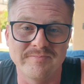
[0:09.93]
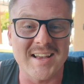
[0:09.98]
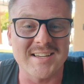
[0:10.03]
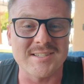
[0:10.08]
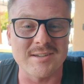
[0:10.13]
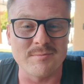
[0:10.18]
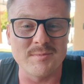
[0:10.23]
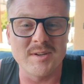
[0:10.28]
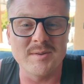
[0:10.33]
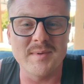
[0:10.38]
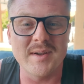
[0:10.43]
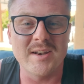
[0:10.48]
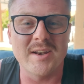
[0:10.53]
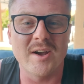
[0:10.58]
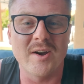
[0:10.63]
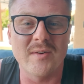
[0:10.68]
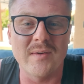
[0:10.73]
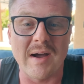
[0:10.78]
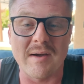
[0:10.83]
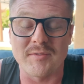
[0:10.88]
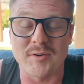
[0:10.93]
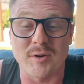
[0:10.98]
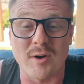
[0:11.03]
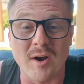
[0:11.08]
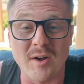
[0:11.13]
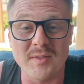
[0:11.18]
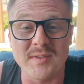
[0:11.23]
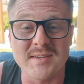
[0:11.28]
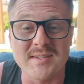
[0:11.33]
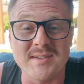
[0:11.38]
As some of you may know, after
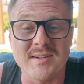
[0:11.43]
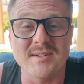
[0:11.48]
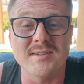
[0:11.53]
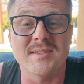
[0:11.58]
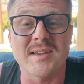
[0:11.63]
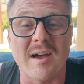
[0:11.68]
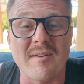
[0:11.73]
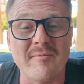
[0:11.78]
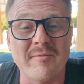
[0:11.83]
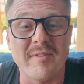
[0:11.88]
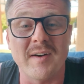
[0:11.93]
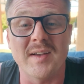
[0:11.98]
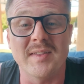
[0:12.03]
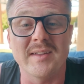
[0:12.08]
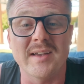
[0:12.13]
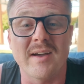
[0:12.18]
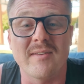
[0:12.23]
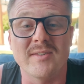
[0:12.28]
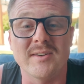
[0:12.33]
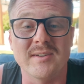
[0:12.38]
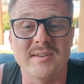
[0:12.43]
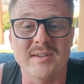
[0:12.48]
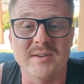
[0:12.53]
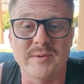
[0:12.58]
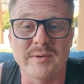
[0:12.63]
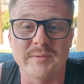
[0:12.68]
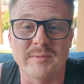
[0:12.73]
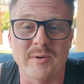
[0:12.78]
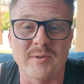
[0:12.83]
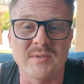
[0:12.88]
all these years, I'm finally having to deal
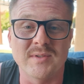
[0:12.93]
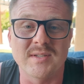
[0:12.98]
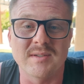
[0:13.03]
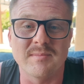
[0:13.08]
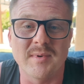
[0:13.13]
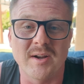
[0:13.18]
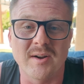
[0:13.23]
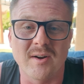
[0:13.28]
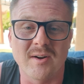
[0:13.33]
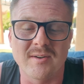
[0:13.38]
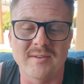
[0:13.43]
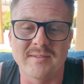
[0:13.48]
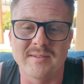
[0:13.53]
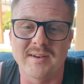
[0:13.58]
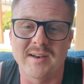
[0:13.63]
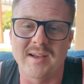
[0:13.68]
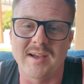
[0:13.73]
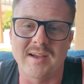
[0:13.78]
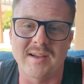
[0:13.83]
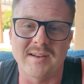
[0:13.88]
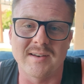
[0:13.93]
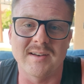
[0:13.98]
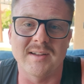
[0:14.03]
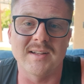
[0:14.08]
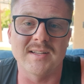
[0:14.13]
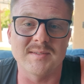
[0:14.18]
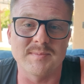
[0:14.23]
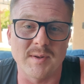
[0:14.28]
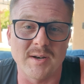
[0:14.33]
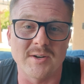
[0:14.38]
with rodents in my garden, and
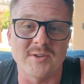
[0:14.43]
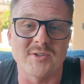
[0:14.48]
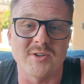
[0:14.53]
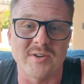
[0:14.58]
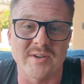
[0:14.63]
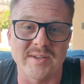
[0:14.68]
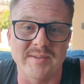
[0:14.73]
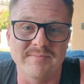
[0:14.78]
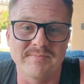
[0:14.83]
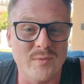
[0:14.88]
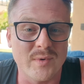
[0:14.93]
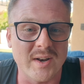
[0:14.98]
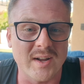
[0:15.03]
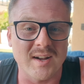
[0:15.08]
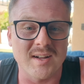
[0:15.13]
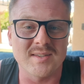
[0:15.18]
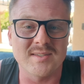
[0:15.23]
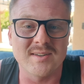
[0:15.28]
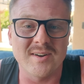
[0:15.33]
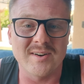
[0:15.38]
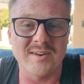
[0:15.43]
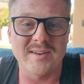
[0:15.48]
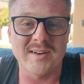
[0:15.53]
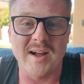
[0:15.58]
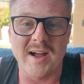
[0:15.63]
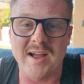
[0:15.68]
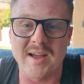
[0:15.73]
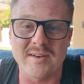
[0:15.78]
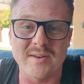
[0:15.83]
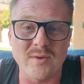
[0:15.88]
it's been a journey. When I got started,
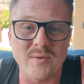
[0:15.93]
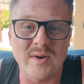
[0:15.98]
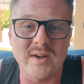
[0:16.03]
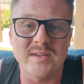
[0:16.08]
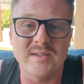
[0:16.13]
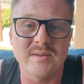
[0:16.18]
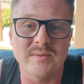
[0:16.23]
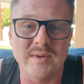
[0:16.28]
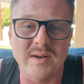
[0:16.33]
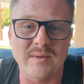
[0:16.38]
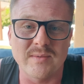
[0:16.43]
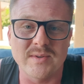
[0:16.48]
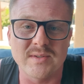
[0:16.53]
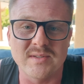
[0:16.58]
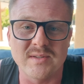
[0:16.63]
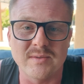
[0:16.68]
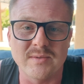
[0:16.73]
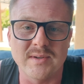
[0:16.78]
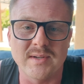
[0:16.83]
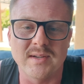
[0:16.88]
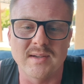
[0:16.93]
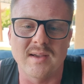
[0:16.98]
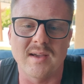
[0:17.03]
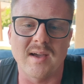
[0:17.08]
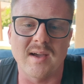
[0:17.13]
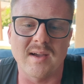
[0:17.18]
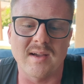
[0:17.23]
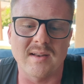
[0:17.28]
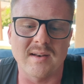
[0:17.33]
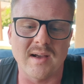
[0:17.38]
I had no idea what I was doing,
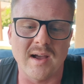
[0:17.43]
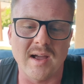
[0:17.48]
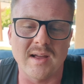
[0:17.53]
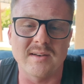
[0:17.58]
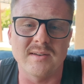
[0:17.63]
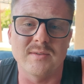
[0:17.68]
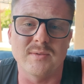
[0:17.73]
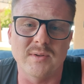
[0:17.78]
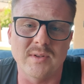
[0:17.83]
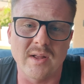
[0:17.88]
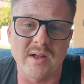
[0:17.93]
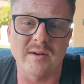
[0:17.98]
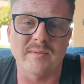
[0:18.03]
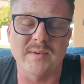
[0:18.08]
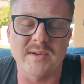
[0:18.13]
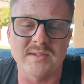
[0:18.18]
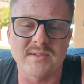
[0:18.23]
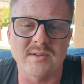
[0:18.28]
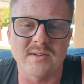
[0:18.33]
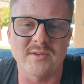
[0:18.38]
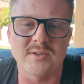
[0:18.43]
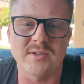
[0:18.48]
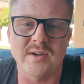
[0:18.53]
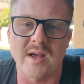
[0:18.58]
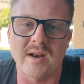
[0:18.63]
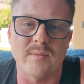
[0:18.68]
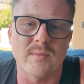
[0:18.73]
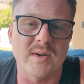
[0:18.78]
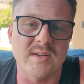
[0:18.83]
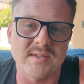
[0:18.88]
and I had to do a lot of research,
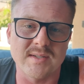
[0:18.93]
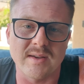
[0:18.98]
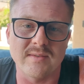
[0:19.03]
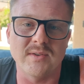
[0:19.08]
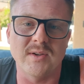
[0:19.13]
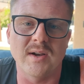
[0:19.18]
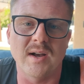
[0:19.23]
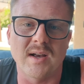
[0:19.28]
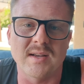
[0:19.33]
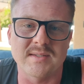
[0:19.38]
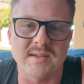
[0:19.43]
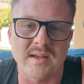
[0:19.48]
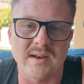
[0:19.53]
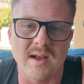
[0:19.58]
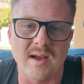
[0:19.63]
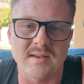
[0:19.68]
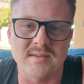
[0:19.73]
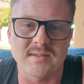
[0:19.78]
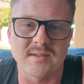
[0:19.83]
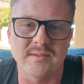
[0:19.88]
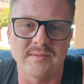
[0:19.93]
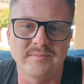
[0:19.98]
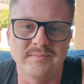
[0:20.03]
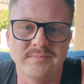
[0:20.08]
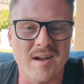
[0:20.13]
and I want to save you guys that hassle.